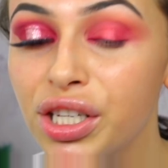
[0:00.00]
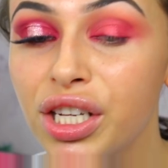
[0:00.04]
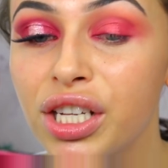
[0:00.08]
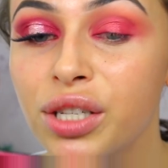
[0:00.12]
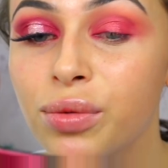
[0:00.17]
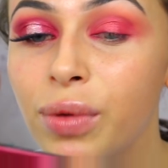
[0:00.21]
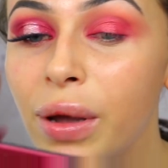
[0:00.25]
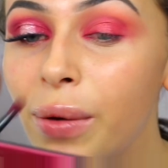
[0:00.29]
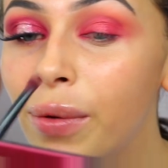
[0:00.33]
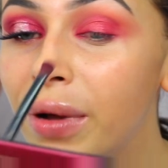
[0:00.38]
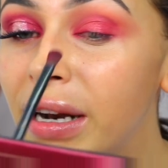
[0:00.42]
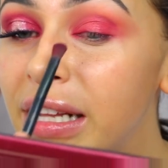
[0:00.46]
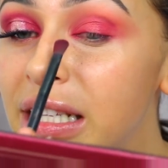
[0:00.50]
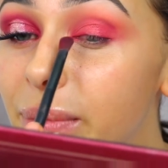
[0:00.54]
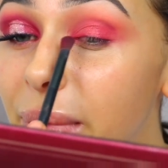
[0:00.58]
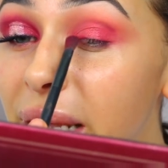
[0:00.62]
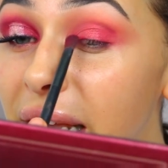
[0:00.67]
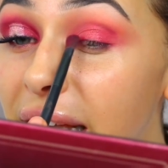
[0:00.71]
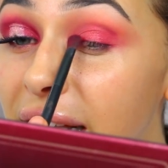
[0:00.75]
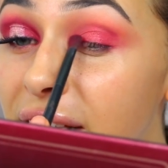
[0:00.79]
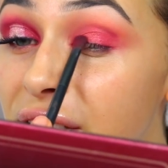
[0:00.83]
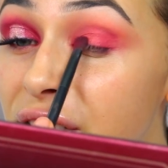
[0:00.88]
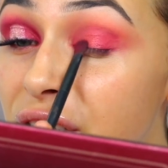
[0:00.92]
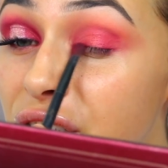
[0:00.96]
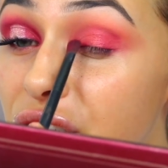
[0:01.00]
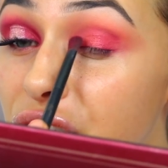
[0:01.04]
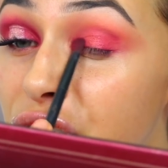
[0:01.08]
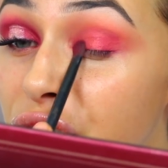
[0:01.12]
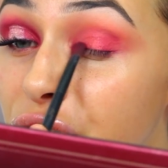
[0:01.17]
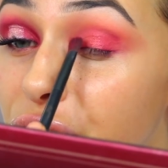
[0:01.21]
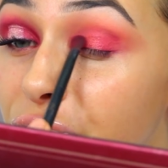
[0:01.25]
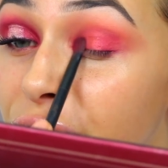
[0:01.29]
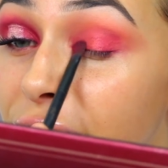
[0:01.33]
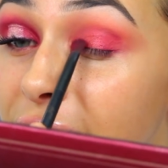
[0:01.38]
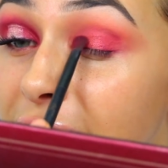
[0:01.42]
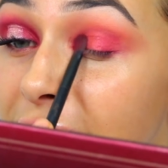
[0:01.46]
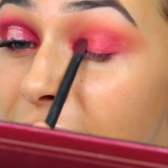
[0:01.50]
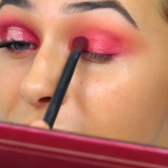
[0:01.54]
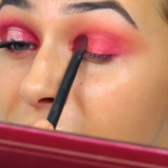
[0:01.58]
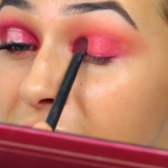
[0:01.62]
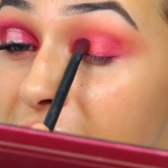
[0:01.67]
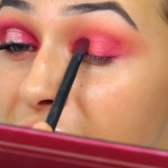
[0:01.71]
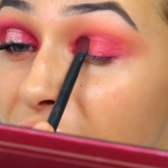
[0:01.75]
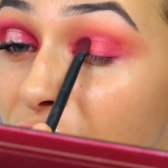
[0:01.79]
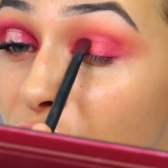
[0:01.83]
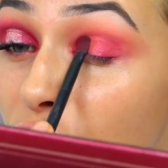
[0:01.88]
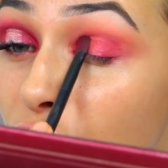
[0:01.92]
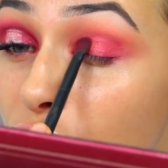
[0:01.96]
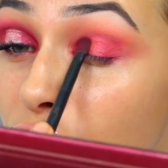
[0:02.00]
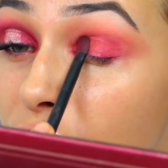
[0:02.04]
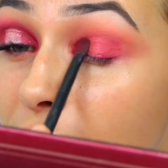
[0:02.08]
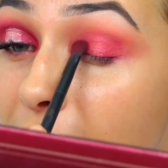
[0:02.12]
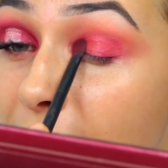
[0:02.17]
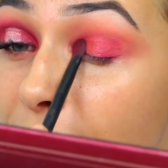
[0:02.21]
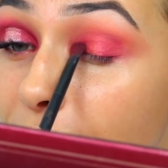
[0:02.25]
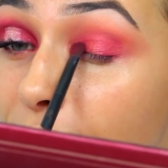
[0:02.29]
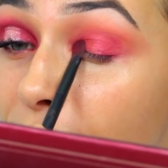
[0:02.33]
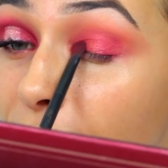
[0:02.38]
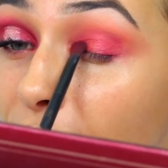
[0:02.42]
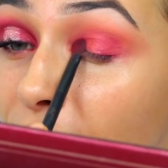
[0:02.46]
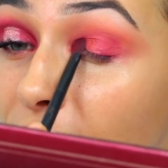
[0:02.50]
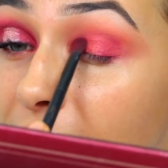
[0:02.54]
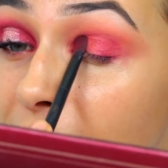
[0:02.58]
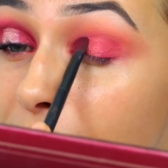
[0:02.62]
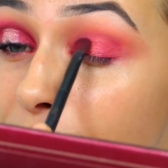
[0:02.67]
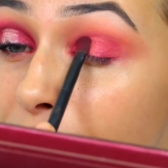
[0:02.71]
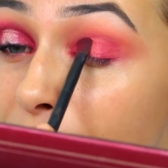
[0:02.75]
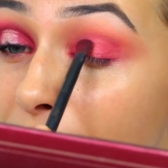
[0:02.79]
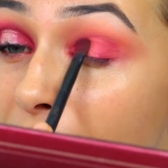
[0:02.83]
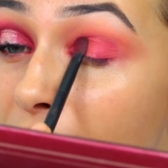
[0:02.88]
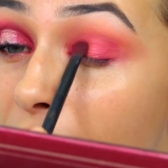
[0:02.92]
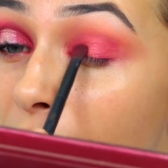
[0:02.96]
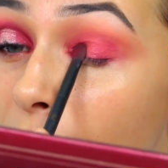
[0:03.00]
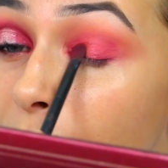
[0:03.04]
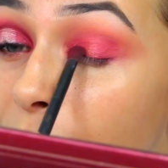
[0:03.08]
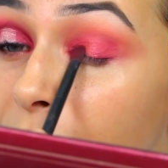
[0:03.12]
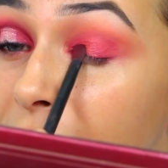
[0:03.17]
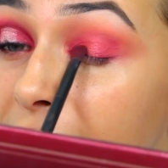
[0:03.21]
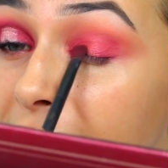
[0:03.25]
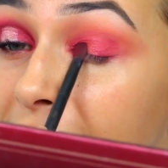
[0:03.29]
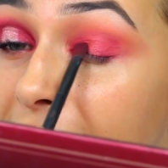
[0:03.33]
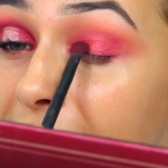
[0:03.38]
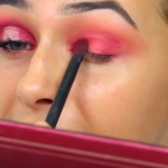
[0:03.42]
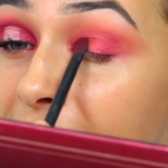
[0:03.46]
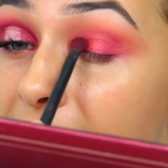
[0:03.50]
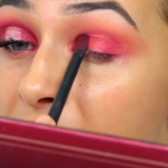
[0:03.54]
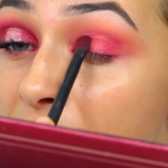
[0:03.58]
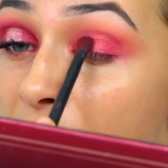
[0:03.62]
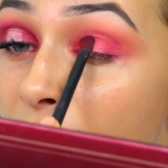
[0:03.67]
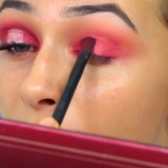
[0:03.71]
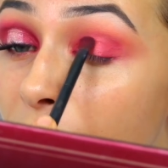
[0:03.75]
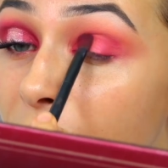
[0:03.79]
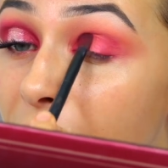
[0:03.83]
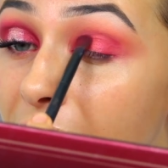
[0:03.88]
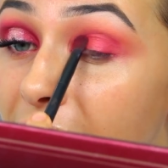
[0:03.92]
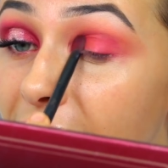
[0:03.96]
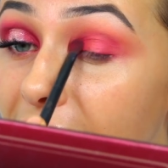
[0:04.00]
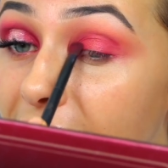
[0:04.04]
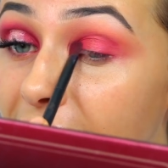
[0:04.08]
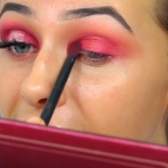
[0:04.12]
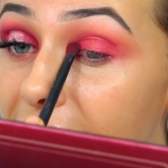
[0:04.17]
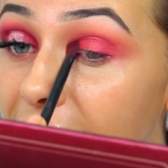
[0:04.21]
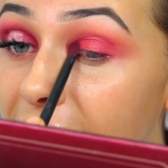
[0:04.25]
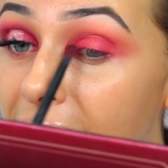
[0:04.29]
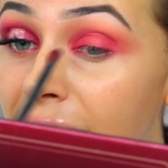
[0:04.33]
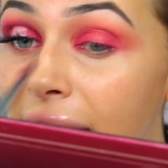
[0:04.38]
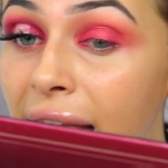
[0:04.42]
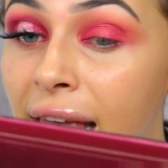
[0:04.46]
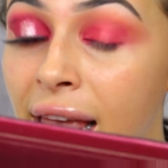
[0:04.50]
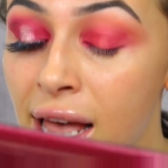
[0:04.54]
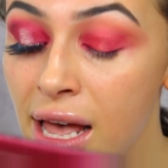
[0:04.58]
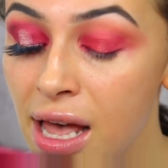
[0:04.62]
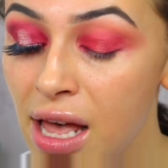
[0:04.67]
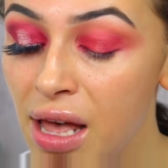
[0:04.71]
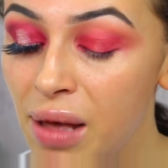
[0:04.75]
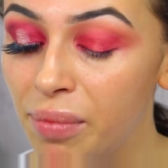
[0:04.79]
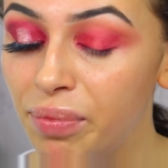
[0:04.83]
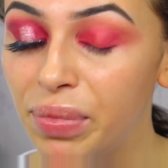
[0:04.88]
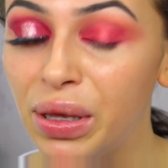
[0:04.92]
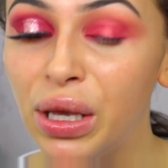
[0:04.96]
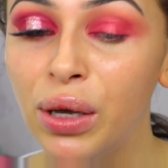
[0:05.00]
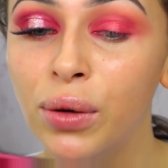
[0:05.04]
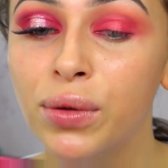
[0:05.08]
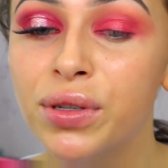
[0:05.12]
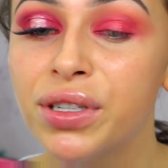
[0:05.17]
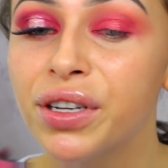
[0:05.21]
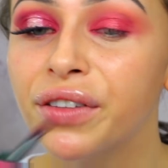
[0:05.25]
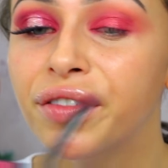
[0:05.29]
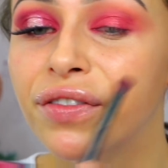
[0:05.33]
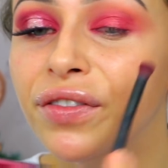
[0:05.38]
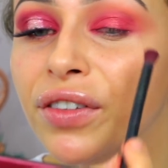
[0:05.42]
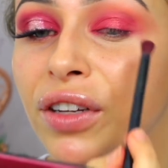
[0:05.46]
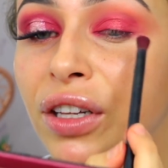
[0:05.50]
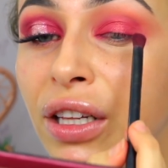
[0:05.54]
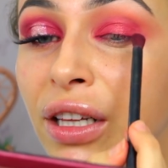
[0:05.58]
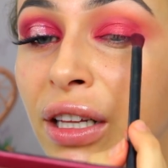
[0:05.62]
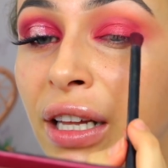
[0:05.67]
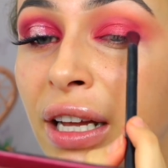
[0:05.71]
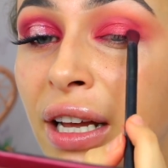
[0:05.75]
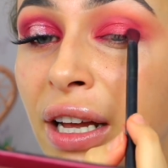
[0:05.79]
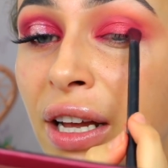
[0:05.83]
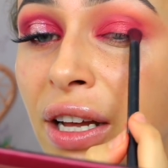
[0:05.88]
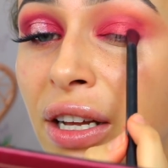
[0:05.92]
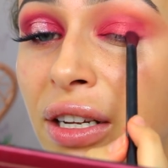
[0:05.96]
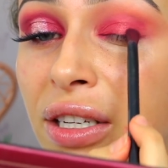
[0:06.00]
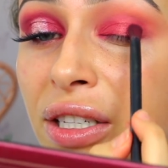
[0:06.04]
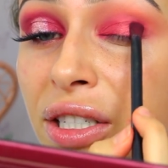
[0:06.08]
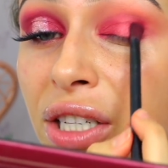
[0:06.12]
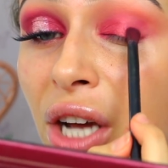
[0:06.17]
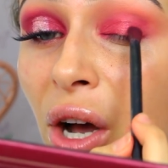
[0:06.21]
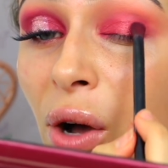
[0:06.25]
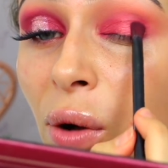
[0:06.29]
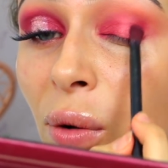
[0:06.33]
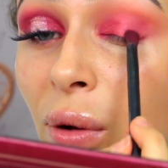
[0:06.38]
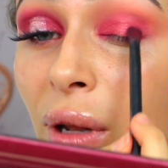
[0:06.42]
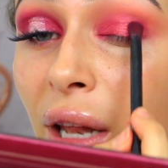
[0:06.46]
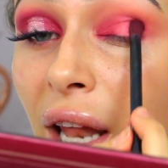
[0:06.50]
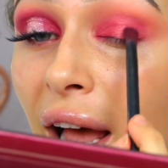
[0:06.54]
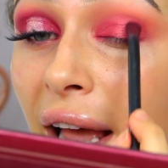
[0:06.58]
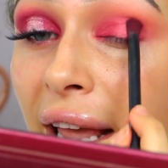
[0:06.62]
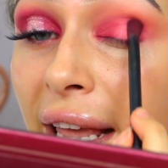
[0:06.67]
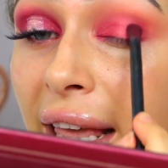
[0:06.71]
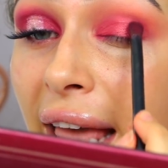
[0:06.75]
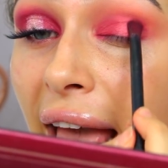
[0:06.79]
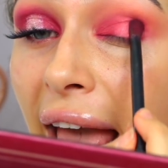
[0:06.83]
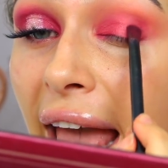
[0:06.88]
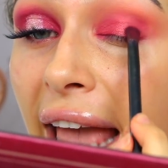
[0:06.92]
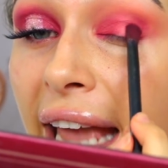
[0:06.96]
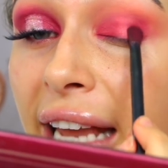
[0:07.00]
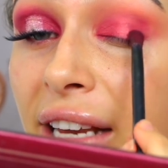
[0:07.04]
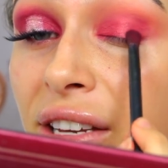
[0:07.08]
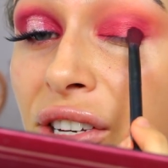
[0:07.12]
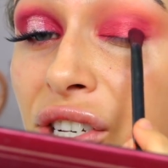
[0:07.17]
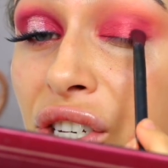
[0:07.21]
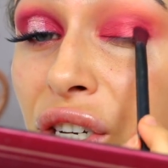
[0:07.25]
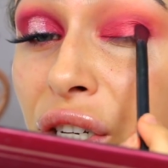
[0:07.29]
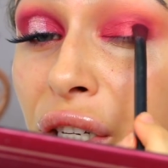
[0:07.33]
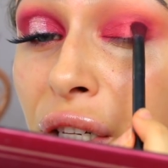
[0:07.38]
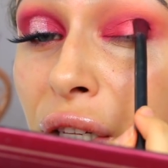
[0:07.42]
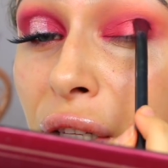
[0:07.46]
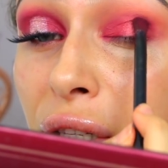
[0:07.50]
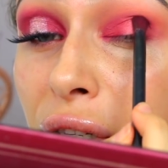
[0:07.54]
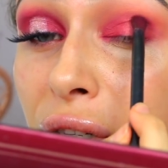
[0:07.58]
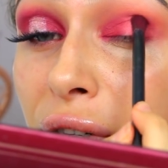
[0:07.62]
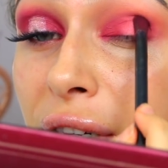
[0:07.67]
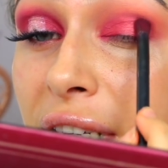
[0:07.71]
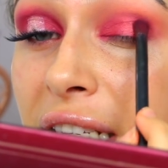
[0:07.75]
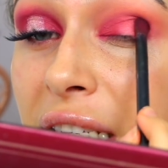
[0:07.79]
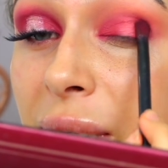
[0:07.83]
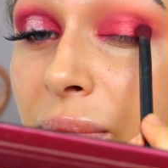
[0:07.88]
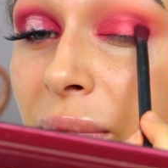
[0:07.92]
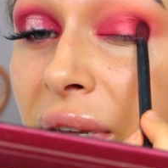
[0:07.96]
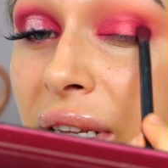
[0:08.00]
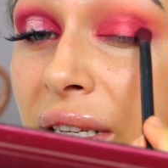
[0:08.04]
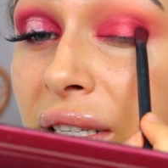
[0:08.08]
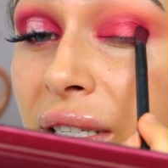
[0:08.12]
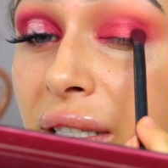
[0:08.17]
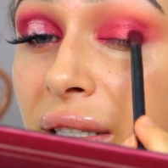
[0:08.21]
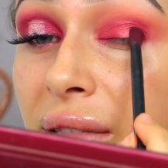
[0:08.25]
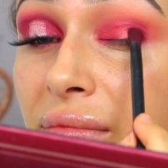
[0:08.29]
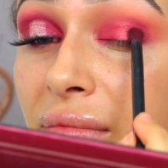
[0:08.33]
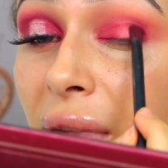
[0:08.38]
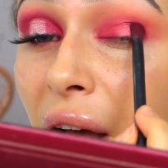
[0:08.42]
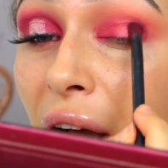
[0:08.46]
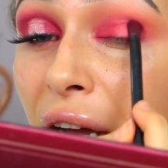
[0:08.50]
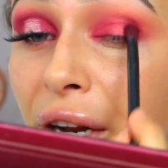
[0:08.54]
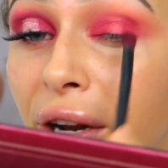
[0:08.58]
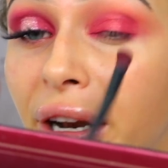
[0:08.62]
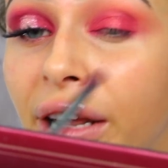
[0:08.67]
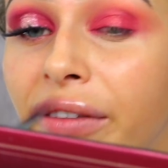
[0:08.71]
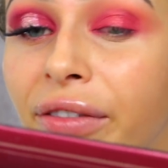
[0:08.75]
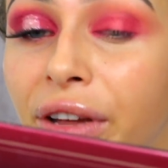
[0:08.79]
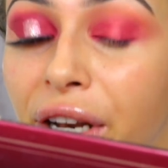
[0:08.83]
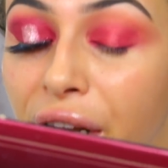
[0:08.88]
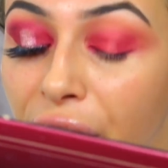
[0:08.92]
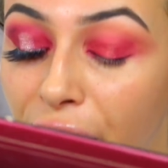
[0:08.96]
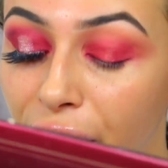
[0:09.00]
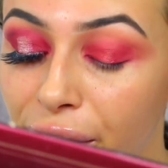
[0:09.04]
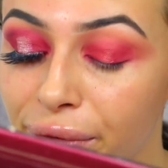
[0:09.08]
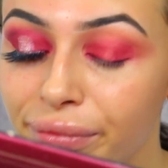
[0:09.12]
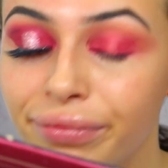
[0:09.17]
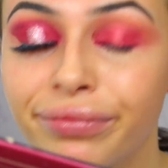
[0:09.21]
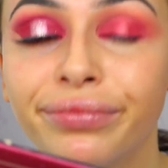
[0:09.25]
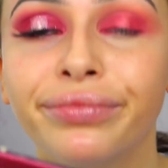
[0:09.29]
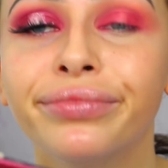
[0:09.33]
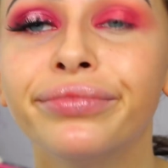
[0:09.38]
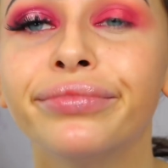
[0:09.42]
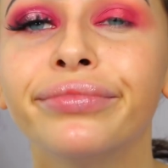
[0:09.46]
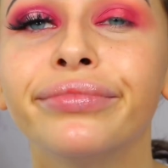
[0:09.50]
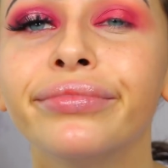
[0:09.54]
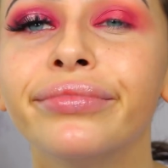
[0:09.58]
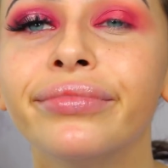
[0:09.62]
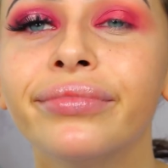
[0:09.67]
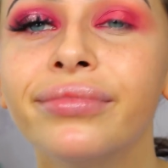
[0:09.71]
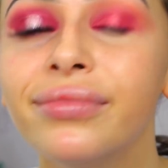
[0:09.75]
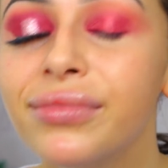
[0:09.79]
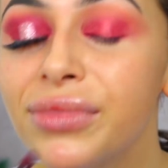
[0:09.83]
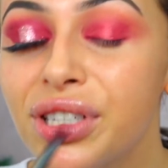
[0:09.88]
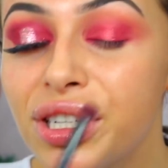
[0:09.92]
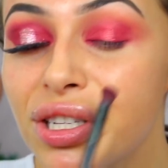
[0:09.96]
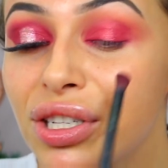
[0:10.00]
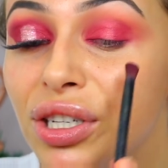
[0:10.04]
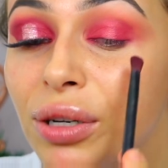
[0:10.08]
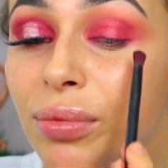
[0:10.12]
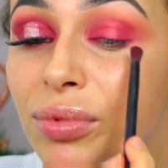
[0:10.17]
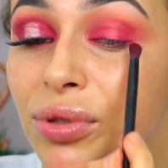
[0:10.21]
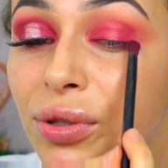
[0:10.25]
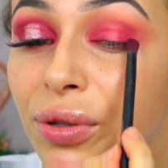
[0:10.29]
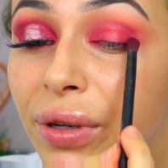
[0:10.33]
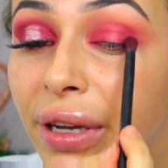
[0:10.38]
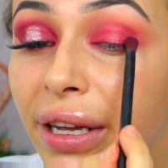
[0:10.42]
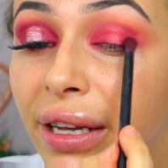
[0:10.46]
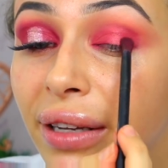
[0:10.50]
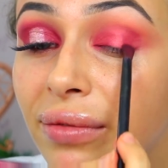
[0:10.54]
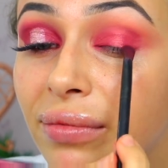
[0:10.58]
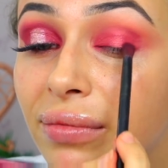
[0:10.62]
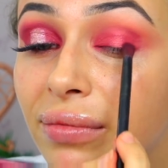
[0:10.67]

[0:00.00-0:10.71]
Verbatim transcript: just because we want it to be extremely cranberry, purpley, pinky, beautiful, doll-like, angel, Christmas, I don't even know. Just stop talking.